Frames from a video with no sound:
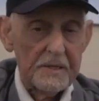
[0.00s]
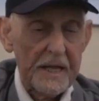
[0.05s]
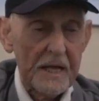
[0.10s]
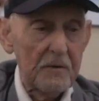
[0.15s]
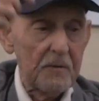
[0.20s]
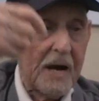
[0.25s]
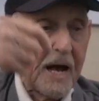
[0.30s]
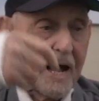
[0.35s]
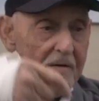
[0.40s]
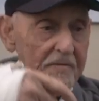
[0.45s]

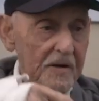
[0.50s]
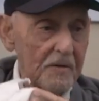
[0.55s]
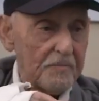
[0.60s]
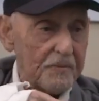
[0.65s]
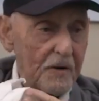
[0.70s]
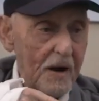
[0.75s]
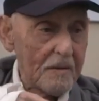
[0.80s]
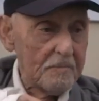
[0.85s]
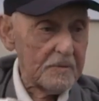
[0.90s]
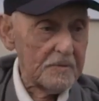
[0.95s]
They were having
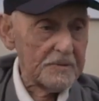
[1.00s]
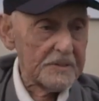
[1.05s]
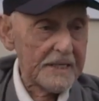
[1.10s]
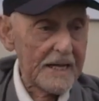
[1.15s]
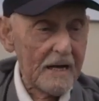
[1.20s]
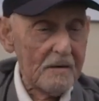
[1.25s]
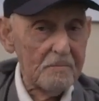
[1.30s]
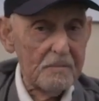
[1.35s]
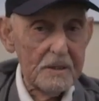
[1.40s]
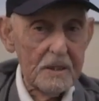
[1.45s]
problems
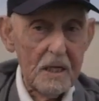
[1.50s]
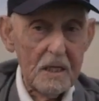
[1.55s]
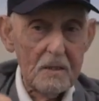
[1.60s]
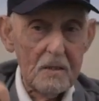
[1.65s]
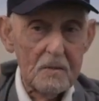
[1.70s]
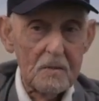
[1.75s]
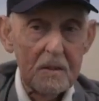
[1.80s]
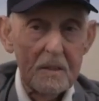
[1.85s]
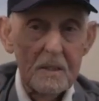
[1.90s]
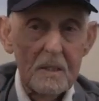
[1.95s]
down
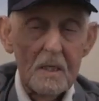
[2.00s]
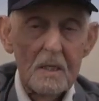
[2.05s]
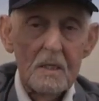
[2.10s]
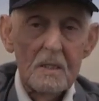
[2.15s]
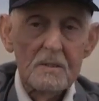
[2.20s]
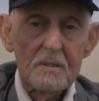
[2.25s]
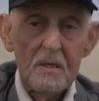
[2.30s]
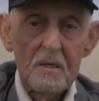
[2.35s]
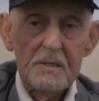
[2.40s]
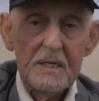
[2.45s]
below,
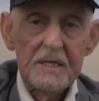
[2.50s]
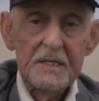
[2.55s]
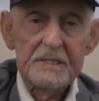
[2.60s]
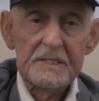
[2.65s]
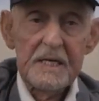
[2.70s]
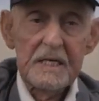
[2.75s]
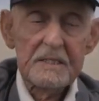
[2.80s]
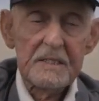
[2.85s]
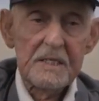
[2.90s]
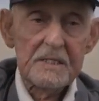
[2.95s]
so they
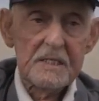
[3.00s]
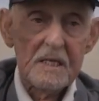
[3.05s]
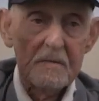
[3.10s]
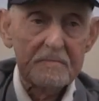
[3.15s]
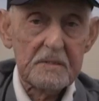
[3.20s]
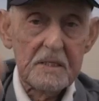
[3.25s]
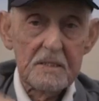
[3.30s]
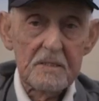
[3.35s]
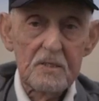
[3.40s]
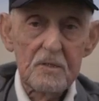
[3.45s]
sent us
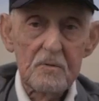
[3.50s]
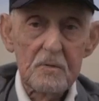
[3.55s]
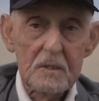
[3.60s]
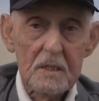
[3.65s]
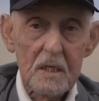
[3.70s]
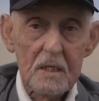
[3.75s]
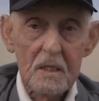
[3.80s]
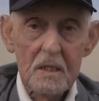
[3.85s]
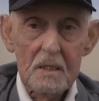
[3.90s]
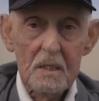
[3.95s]
up to do a
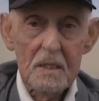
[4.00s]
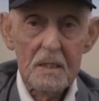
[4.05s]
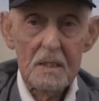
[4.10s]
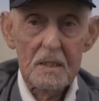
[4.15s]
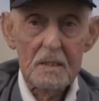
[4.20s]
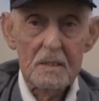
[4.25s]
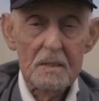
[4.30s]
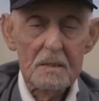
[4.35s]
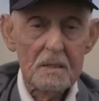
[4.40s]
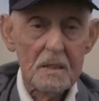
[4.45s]
little
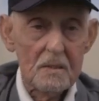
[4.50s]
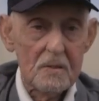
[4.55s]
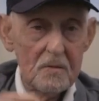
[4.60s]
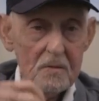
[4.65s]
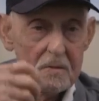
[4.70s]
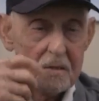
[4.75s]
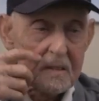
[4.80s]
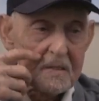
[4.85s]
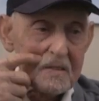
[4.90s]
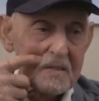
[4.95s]
uh,
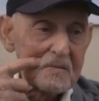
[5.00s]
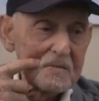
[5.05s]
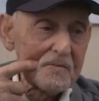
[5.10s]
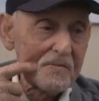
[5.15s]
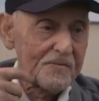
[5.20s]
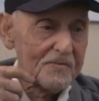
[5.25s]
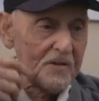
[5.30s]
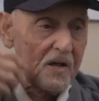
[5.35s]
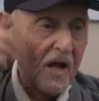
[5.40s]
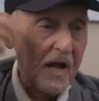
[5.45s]
do a
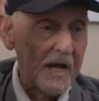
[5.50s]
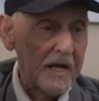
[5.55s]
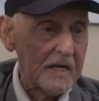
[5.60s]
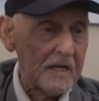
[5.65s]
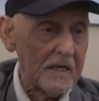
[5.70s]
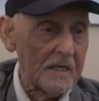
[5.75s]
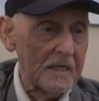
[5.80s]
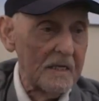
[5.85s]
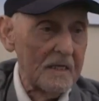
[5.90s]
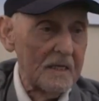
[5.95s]
little
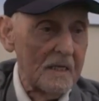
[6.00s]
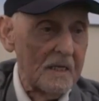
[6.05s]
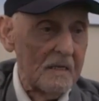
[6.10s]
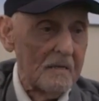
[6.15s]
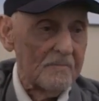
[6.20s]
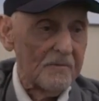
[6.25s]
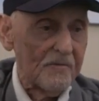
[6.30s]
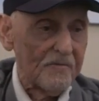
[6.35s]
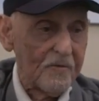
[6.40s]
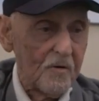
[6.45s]
flying
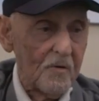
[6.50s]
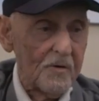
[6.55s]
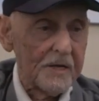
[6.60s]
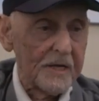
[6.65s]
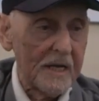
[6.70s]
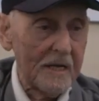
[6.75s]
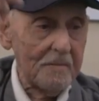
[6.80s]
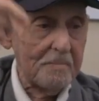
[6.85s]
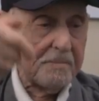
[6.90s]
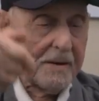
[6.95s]
before we
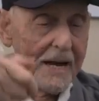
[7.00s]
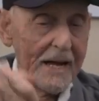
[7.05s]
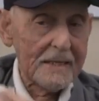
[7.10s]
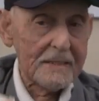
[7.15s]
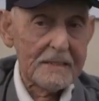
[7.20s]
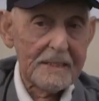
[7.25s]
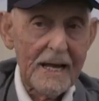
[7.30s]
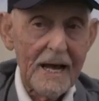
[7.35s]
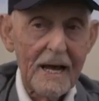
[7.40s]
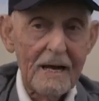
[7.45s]
came
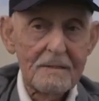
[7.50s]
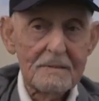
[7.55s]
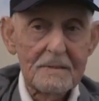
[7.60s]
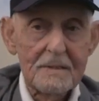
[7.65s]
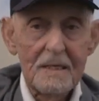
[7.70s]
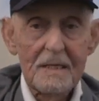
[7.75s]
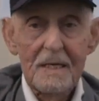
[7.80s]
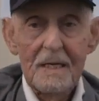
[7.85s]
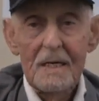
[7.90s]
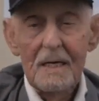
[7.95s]
back
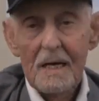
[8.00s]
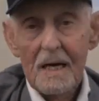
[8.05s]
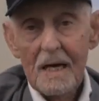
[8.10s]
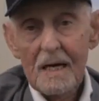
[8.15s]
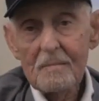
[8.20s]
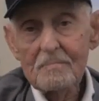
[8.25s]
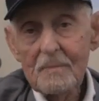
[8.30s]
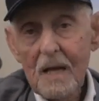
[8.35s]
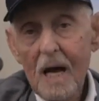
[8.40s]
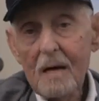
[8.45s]
down.
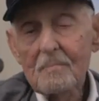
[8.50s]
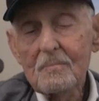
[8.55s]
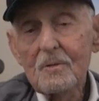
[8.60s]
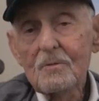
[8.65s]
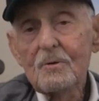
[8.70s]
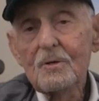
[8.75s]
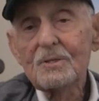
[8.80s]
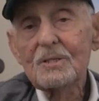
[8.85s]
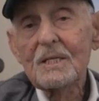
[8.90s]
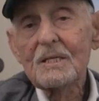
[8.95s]
And I'm, I'm
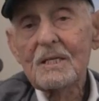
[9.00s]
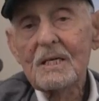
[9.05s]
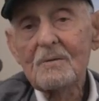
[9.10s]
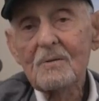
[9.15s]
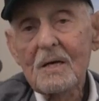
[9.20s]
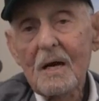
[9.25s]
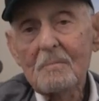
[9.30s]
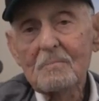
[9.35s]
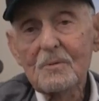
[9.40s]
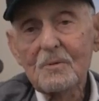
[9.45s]

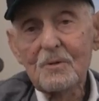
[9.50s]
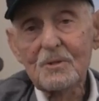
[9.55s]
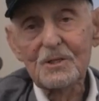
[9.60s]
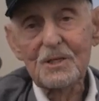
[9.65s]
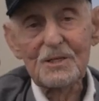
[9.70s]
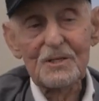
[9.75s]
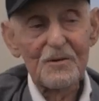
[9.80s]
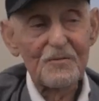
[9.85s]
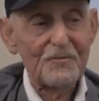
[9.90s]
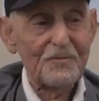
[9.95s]
losing I'm
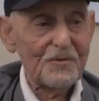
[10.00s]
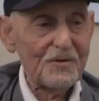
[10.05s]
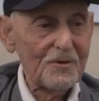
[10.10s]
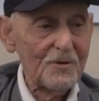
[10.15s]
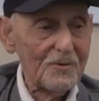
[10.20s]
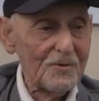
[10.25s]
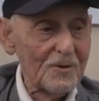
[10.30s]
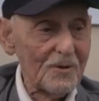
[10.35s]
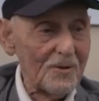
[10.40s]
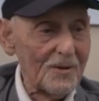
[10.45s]
losing
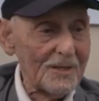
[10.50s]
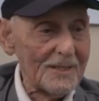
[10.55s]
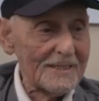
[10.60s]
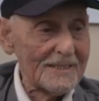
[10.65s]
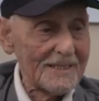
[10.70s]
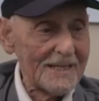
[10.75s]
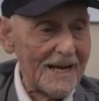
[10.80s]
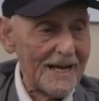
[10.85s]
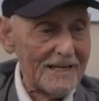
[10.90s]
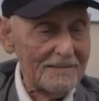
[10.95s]
fuel
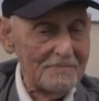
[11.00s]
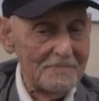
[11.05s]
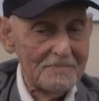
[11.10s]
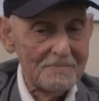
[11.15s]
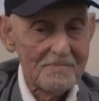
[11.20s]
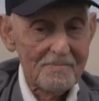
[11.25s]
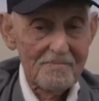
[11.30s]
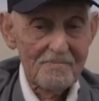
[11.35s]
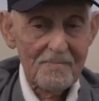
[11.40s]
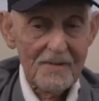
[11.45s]
all the time.
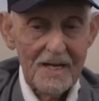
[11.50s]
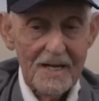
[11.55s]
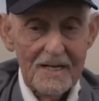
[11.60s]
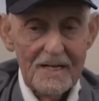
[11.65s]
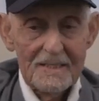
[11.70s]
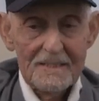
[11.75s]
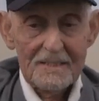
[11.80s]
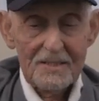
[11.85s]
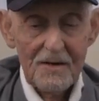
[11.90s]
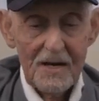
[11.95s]

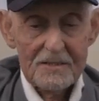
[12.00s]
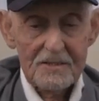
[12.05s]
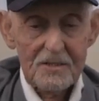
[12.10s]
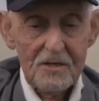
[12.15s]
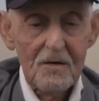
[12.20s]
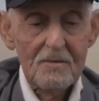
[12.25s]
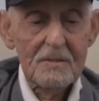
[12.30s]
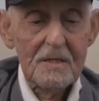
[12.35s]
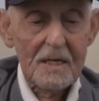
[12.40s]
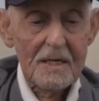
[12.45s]
So I
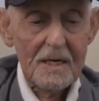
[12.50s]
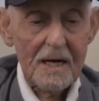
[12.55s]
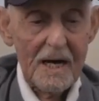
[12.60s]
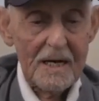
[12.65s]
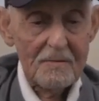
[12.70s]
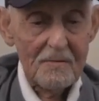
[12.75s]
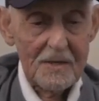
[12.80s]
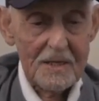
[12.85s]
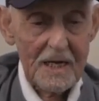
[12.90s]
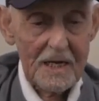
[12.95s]
told the
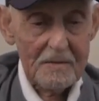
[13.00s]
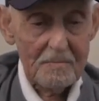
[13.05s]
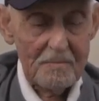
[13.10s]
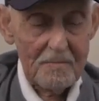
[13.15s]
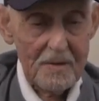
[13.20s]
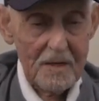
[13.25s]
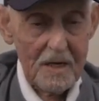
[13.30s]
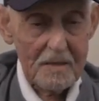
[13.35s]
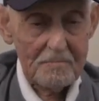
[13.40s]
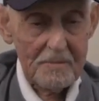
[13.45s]
guy when I
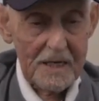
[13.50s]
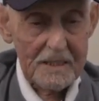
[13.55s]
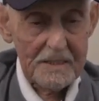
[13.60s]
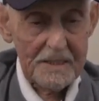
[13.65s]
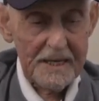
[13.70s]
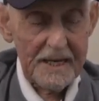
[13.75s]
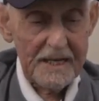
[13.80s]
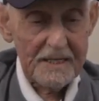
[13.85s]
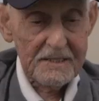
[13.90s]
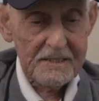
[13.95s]
on my
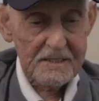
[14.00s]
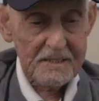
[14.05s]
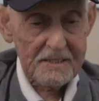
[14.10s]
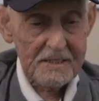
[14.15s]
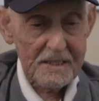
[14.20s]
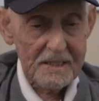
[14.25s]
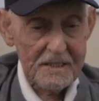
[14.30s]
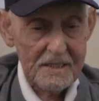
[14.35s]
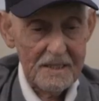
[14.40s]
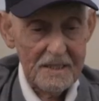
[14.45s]

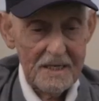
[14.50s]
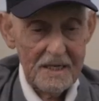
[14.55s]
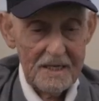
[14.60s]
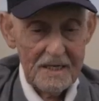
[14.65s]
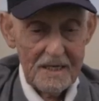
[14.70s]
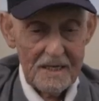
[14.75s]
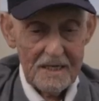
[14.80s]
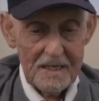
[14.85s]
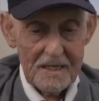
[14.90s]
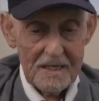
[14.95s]
last uh,
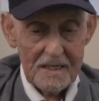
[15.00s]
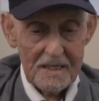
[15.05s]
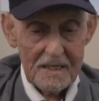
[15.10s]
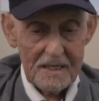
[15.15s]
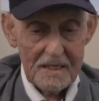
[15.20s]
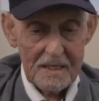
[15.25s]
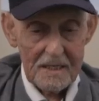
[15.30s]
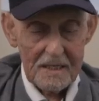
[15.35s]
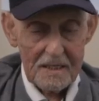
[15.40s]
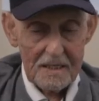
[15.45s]

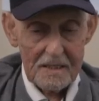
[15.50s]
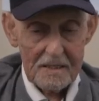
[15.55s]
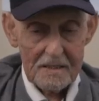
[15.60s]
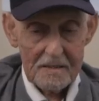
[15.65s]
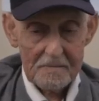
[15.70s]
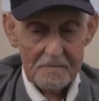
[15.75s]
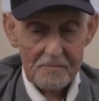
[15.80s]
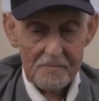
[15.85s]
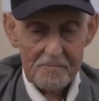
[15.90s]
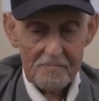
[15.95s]
uh,
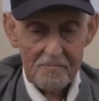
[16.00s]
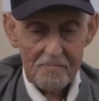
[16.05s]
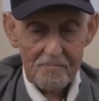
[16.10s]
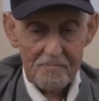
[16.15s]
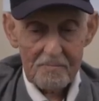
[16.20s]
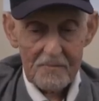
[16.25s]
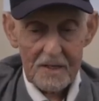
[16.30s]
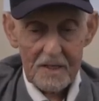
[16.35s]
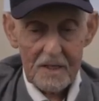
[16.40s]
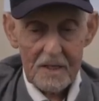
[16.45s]

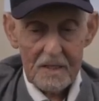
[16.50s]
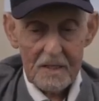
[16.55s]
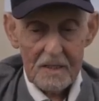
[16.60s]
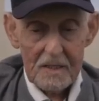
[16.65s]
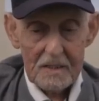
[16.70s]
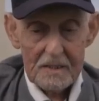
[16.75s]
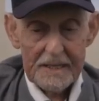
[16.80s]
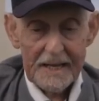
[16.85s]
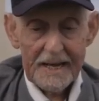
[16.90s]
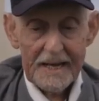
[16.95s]

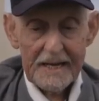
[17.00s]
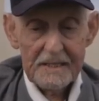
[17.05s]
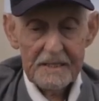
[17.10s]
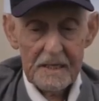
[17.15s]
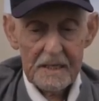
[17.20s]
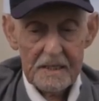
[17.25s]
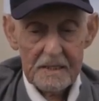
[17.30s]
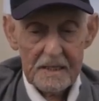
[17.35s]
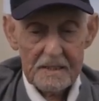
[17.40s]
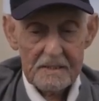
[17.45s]

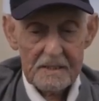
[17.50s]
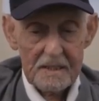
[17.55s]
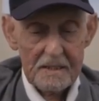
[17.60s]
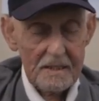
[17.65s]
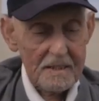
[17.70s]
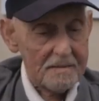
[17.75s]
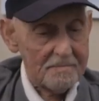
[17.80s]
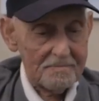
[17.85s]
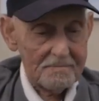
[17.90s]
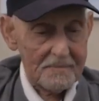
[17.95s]
landing, I
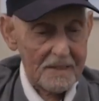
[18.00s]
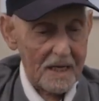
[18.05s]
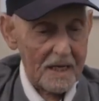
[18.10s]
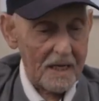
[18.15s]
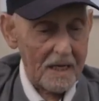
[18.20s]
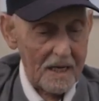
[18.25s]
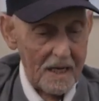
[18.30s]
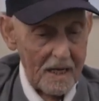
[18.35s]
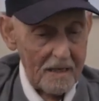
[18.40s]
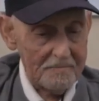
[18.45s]
said,
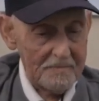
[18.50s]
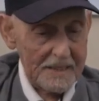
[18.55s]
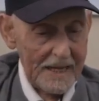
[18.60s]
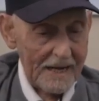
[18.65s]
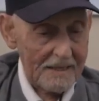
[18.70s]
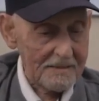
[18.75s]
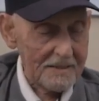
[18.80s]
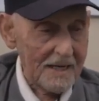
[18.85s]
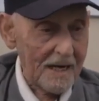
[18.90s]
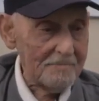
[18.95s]
"I'm
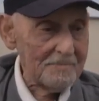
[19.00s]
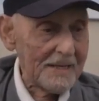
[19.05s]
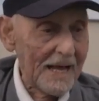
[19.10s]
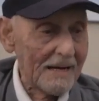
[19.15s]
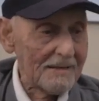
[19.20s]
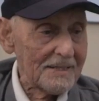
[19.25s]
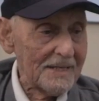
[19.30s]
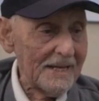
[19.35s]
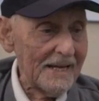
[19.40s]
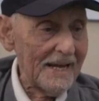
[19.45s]
down. I'm
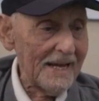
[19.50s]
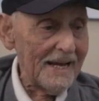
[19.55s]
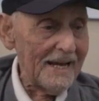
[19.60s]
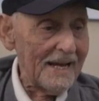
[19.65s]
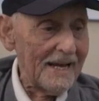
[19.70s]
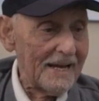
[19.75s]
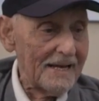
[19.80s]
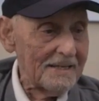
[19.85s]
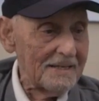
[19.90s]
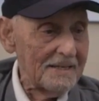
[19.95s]
down to
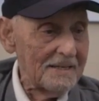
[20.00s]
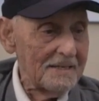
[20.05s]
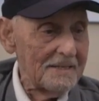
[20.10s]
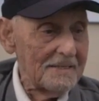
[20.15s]
air."